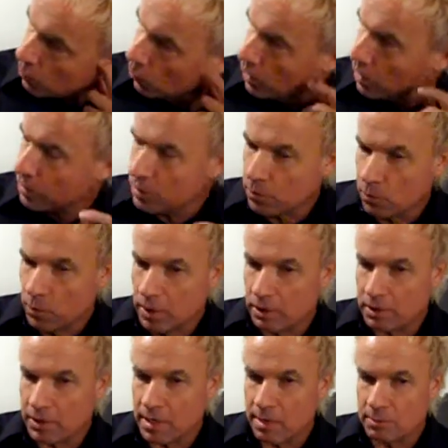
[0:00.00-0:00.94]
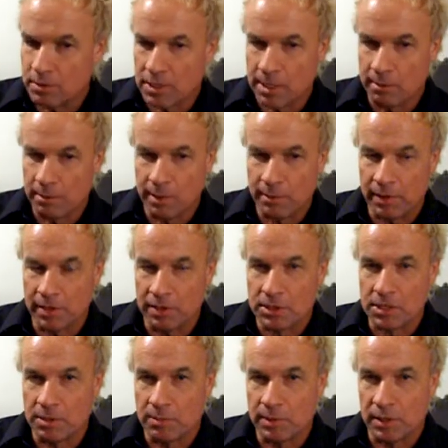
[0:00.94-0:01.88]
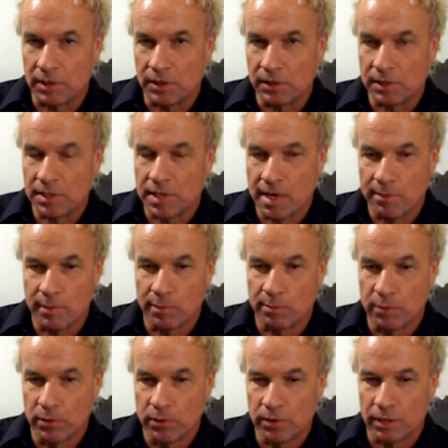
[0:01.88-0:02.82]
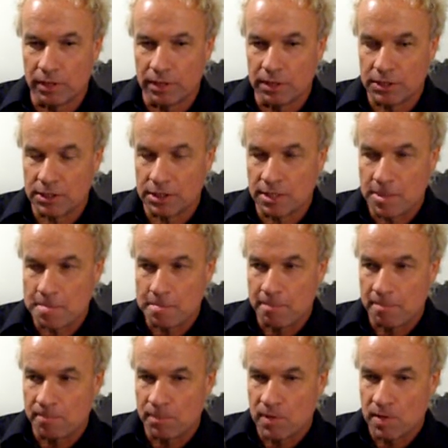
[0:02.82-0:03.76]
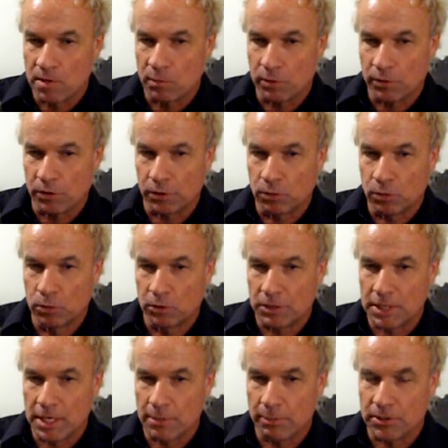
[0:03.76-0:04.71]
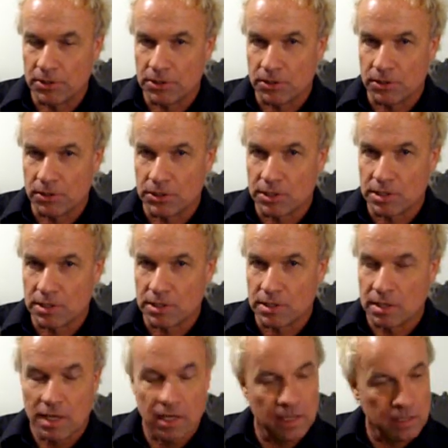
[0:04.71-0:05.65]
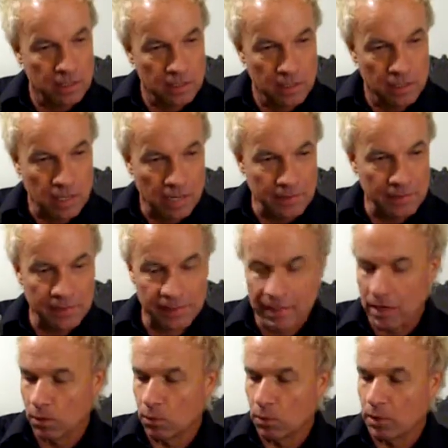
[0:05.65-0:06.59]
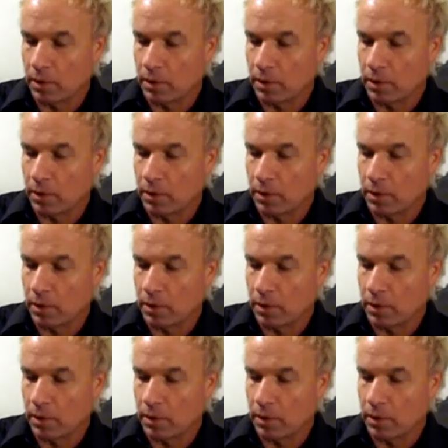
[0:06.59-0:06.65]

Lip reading: winter time's coming up. I think it's going to be a good time to brew these with the cooler temperatures. I think that'll